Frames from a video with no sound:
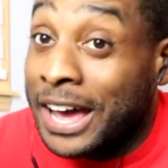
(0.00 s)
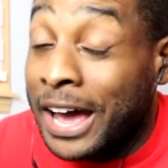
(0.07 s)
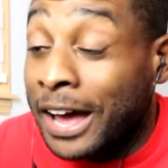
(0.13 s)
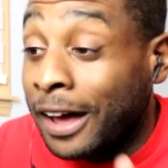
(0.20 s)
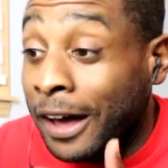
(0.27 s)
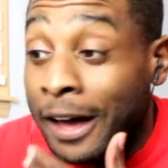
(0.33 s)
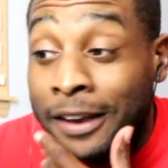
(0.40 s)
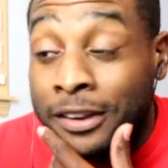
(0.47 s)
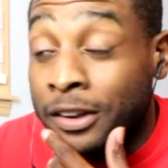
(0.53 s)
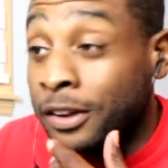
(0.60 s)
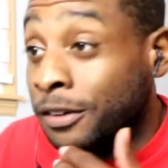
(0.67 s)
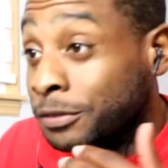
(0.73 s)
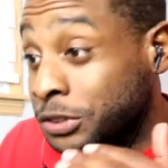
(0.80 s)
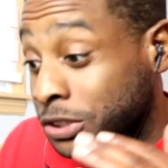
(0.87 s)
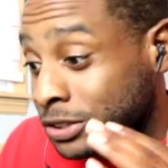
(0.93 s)
I I
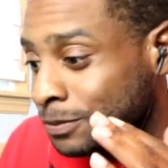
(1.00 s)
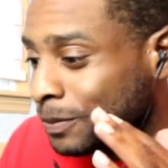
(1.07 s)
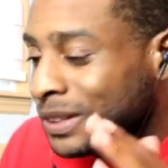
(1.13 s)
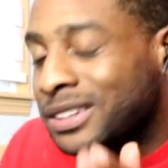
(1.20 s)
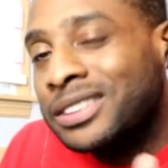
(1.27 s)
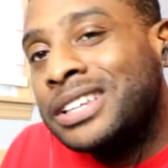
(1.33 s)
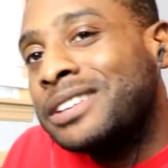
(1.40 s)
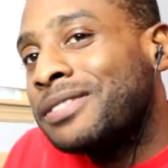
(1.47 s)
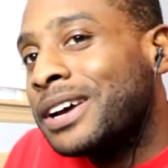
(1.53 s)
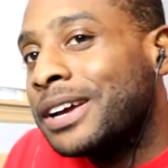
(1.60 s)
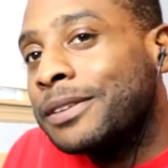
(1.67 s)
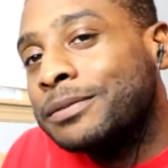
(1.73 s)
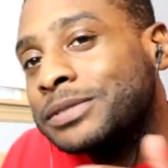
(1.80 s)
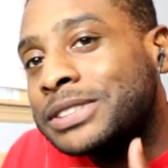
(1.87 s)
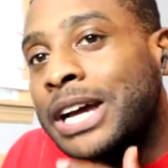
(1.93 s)
love just Levi
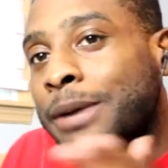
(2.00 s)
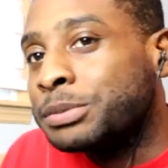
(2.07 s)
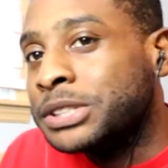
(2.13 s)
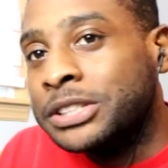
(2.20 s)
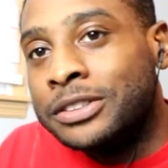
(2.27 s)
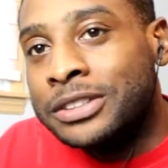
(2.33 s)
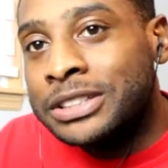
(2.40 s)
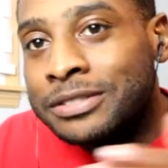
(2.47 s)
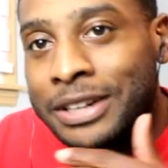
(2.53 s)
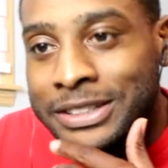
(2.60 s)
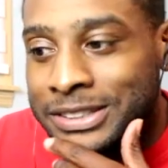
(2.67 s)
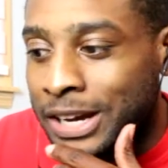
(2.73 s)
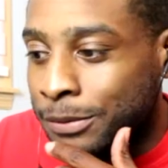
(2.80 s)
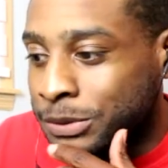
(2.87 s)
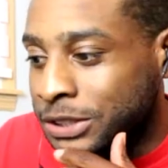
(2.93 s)
top tier. Levi's
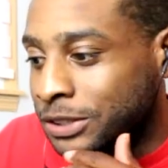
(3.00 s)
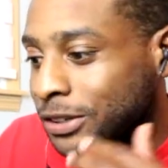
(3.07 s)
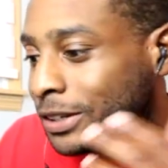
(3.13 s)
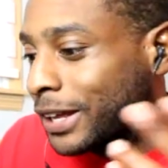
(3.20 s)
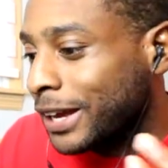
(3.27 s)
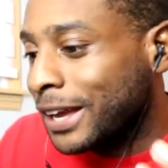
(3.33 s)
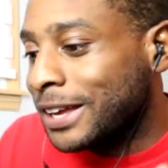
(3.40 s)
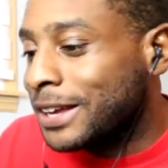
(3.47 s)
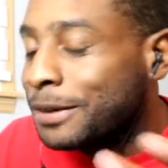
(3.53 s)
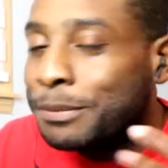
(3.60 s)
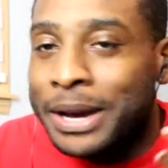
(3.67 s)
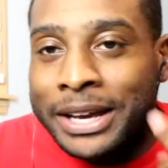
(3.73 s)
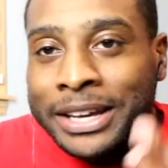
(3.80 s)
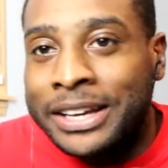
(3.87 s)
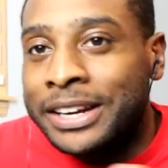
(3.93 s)
top tier. Like in
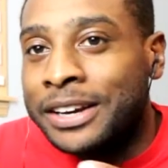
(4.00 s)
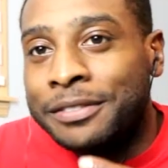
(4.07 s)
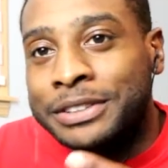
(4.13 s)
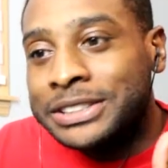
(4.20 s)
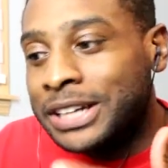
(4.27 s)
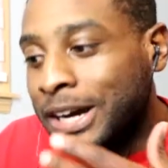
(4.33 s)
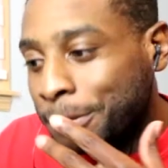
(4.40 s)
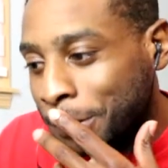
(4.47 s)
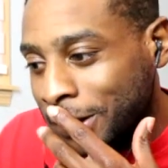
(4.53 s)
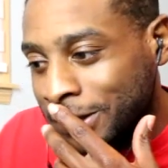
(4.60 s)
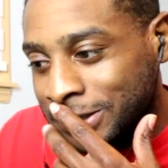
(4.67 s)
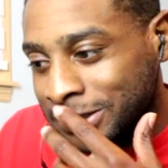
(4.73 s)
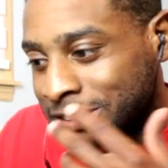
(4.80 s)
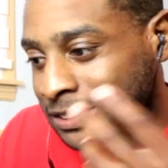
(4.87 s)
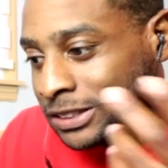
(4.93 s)
my head, every time
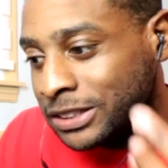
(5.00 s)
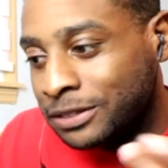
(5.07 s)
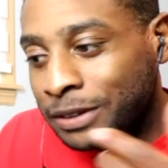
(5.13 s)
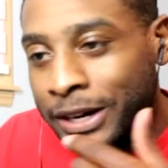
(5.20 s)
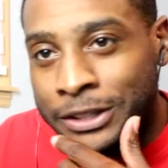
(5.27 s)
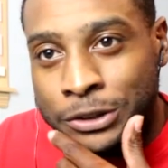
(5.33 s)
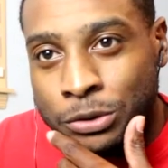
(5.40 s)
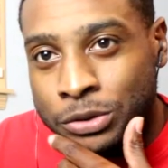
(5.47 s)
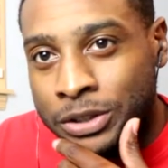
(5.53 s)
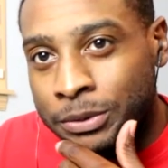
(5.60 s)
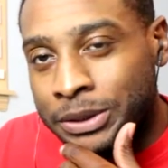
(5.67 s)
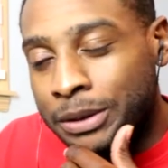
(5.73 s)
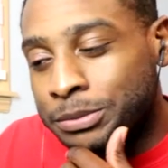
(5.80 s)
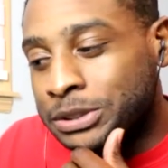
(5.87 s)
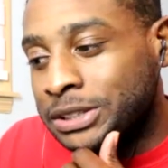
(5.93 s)
I see Levi do
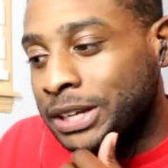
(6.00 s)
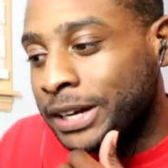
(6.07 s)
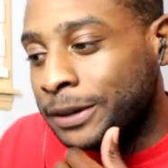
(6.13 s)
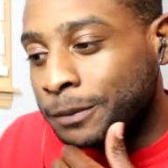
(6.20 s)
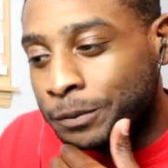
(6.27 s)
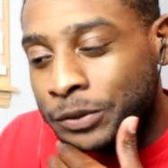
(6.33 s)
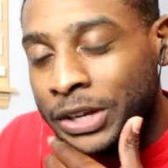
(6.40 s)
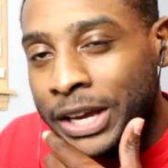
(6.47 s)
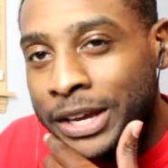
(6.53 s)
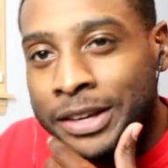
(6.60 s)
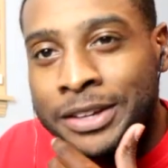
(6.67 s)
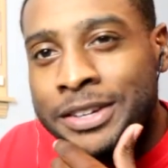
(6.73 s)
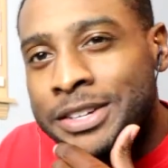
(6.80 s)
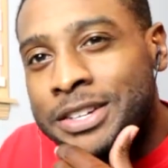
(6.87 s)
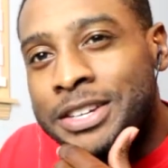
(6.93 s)
something, I'm just like, okay,
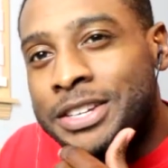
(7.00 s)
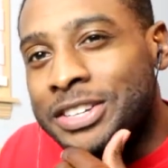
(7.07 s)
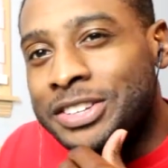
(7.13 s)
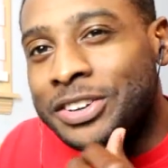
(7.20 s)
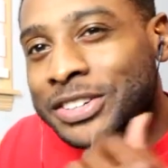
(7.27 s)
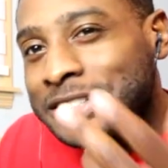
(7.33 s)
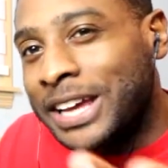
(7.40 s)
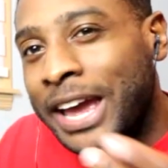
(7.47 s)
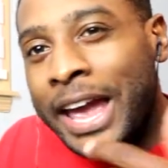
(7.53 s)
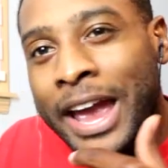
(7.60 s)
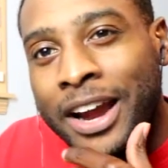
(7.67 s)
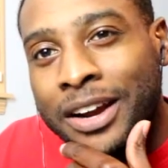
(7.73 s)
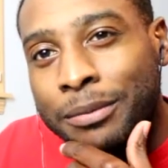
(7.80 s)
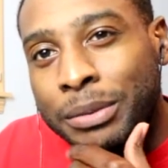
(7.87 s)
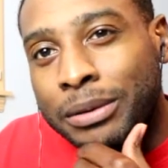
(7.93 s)
you know, it's that
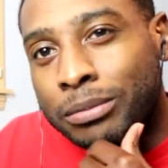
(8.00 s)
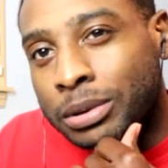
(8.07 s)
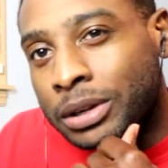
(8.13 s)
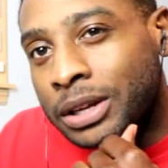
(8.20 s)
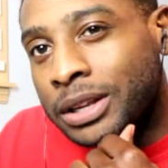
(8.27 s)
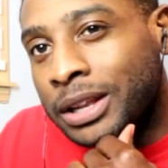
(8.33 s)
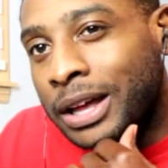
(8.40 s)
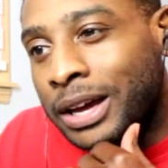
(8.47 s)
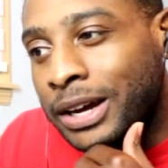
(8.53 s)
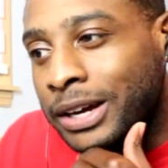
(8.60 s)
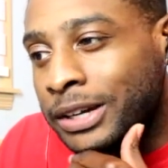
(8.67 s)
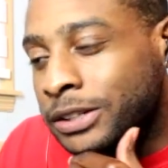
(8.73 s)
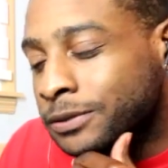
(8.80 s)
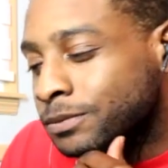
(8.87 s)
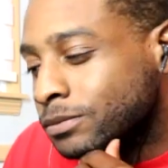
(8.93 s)
Ackerman
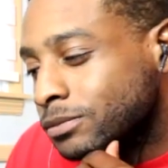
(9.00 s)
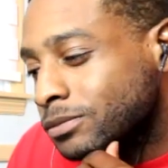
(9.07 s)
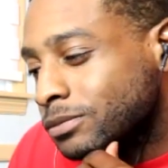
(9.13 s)
bloodline.